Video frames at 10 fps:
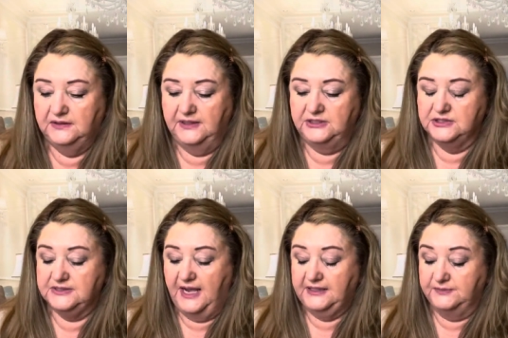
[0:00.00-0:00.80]
and just
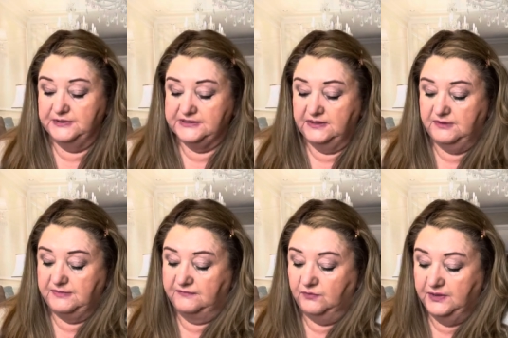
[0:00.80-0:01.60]
lightly put some on
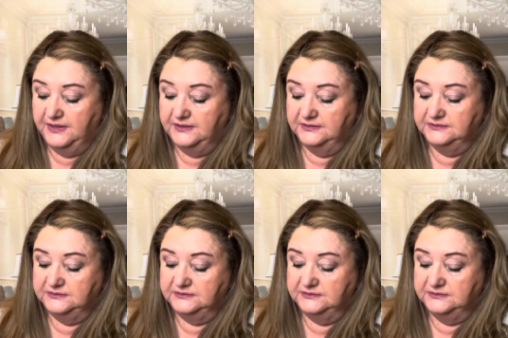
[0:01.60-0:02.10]
my forehead